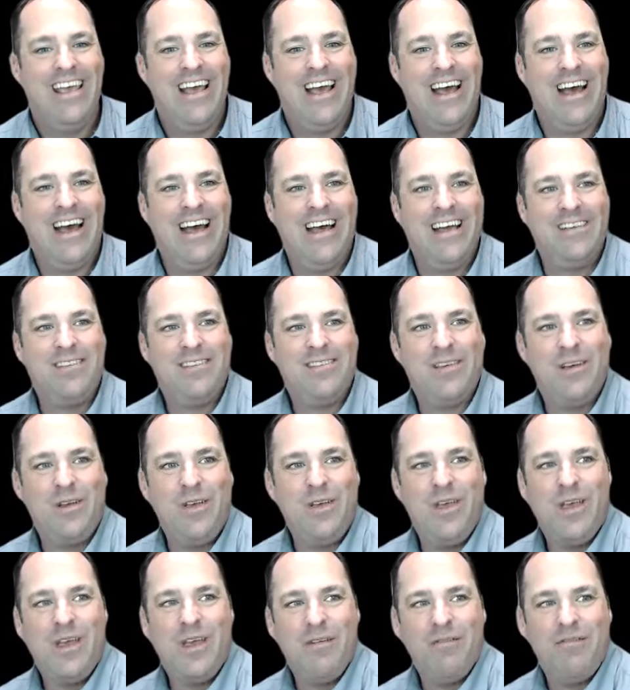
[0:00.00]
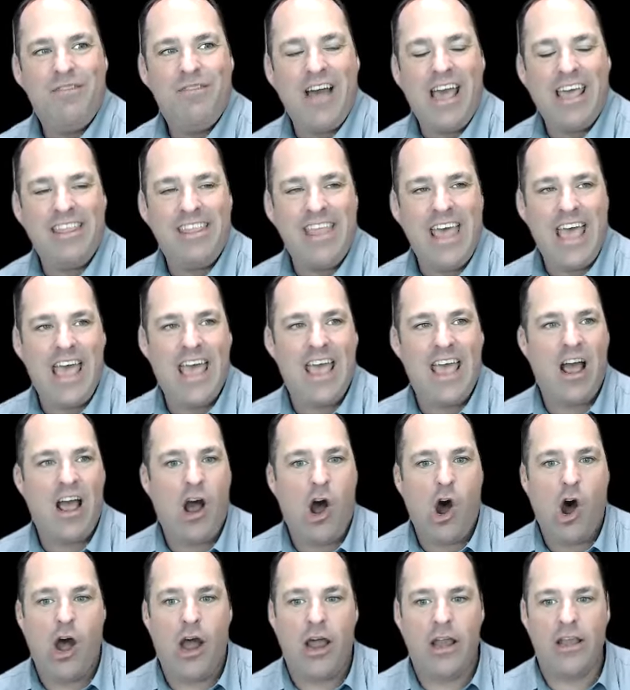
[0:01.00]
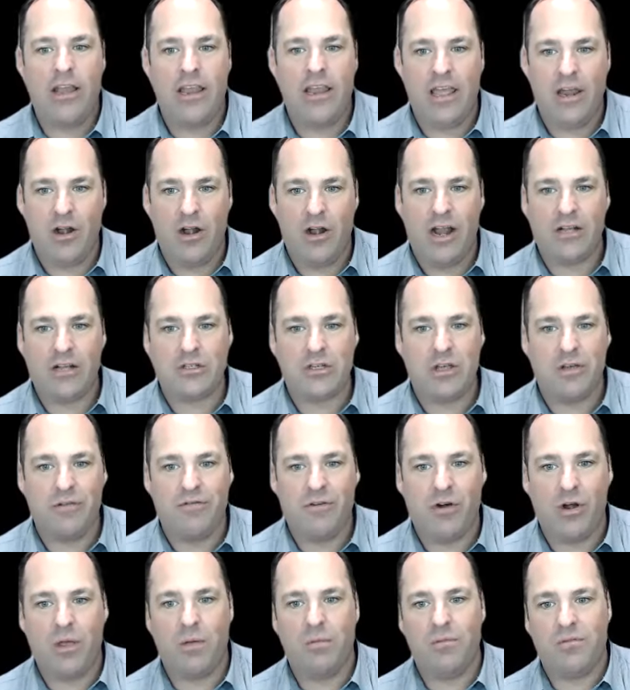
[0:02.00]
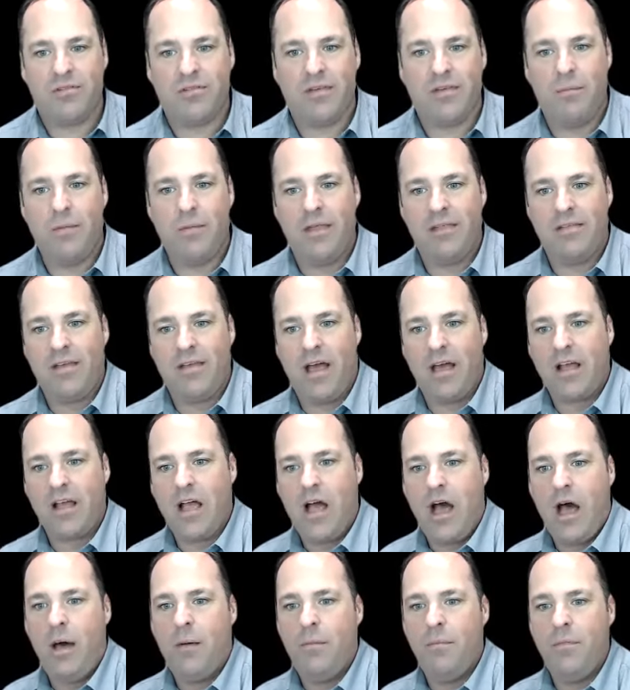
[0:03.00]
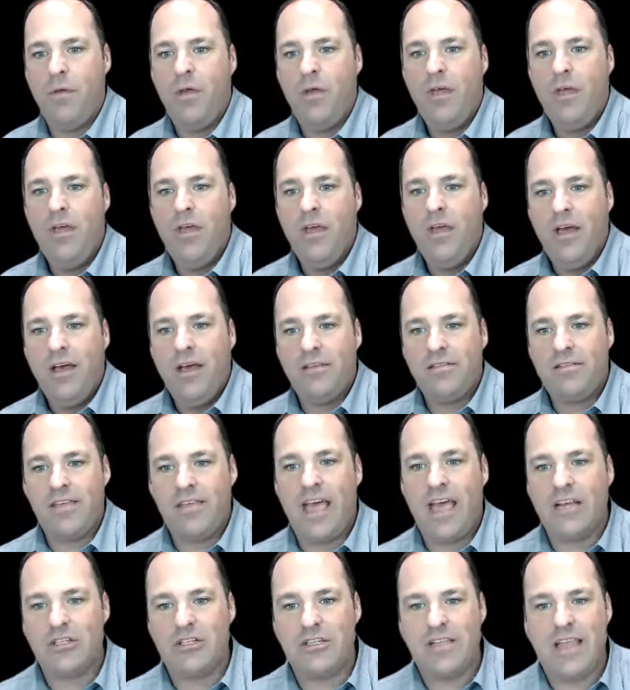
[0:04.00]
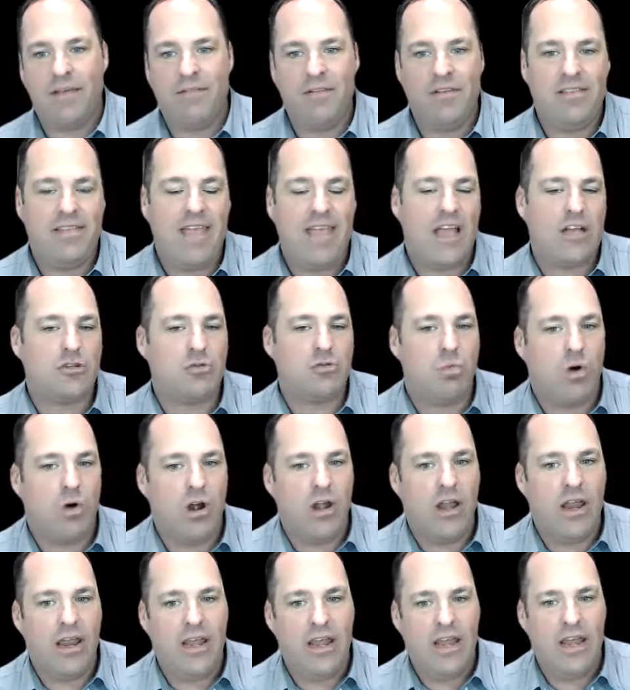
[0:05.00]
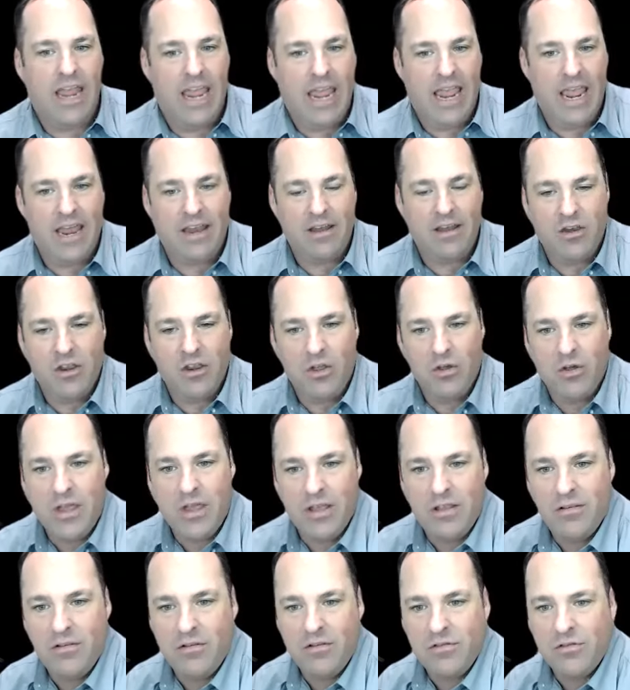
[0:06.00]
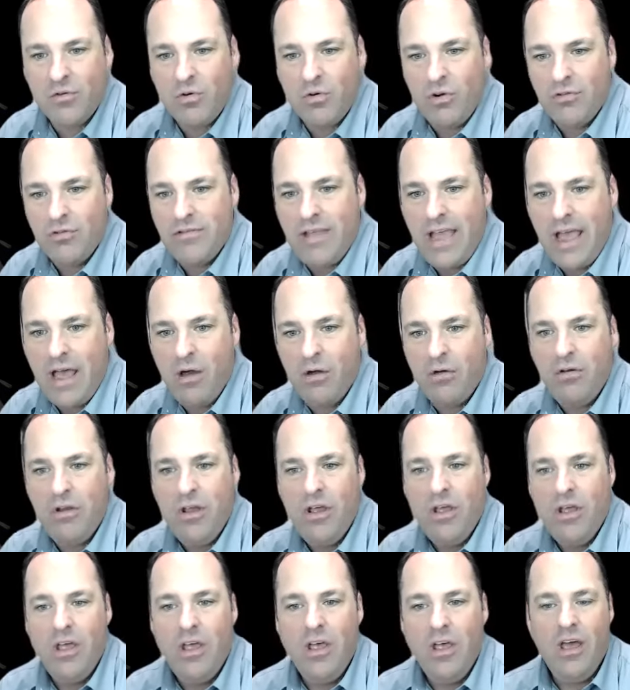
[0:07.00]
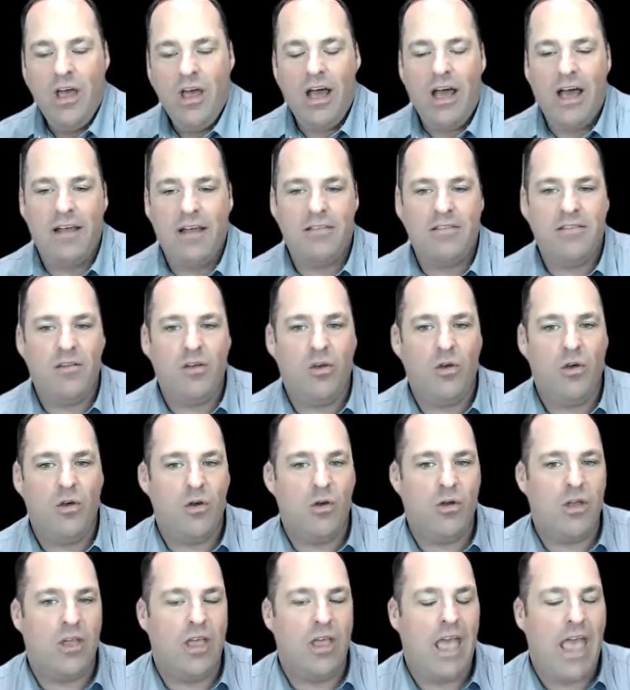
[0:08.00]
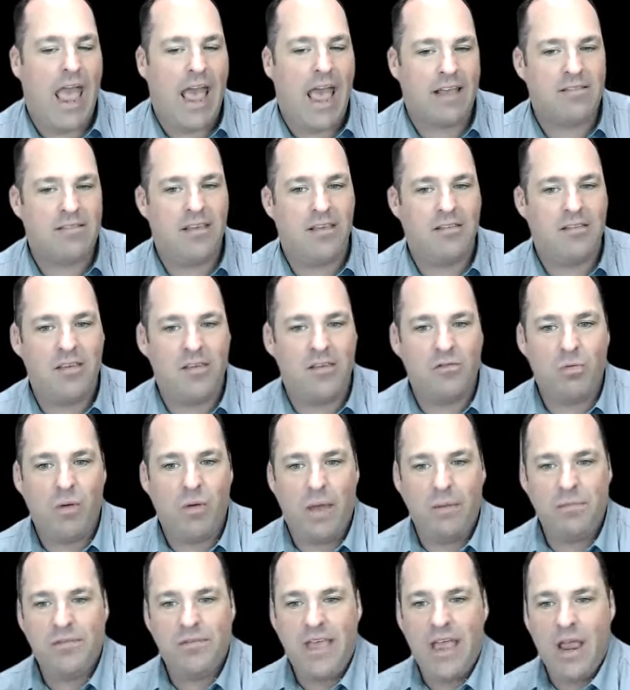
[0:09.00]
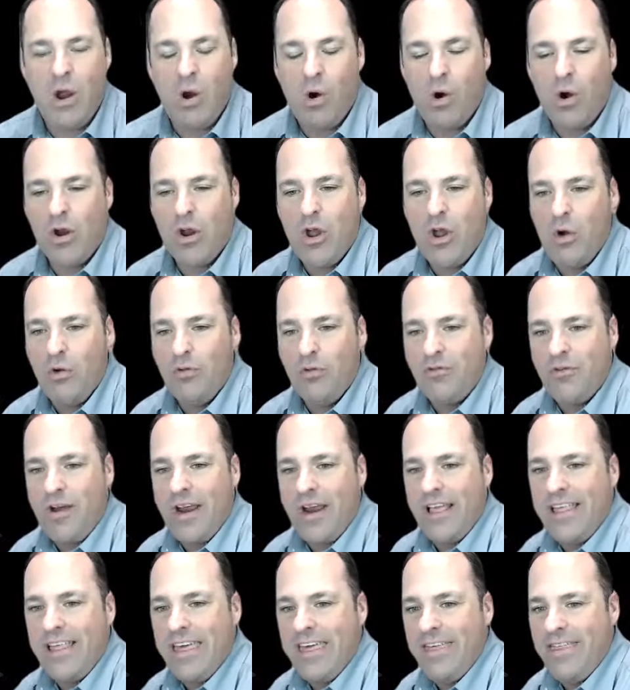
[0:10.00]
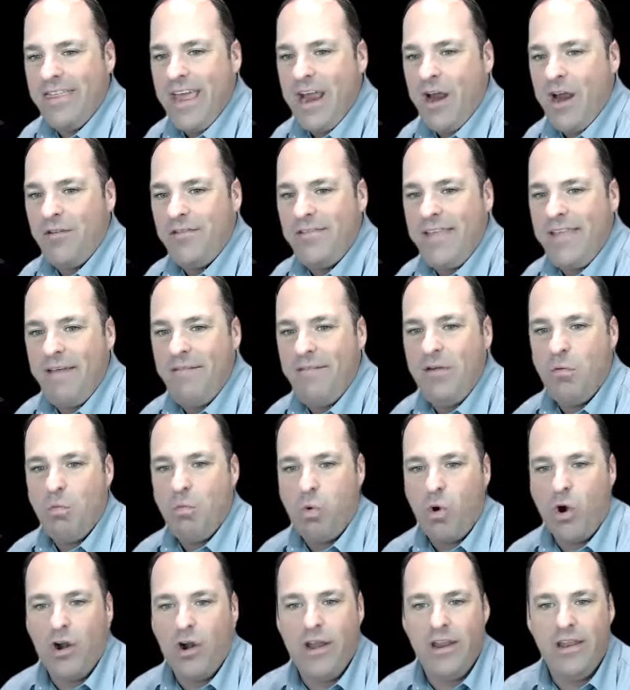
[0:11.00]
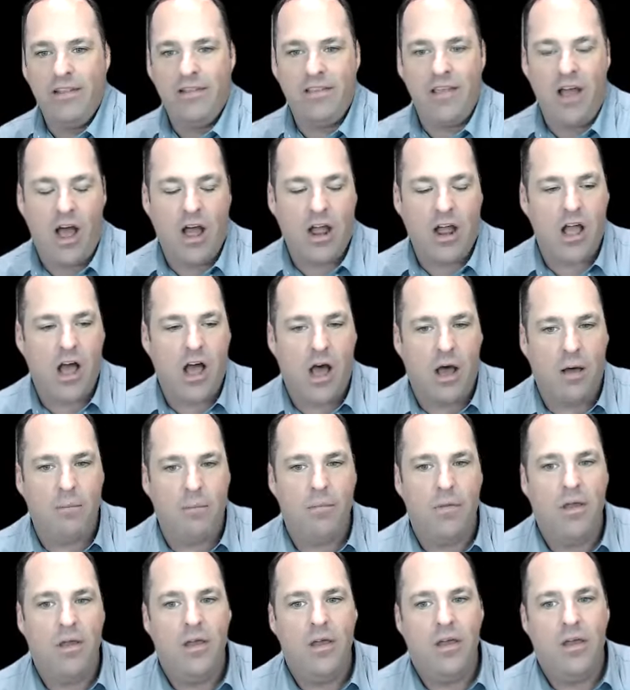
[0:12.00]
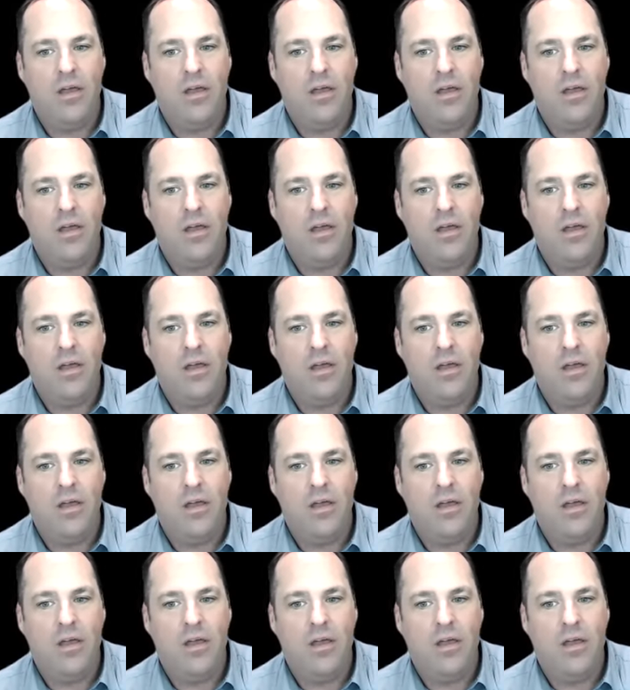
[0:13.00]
Uh, so you can find that on internationaleuphoniumsummit.com slash David Dash Werden, and you can scroll down uh, to access his website or go directly there, davidwerden.com,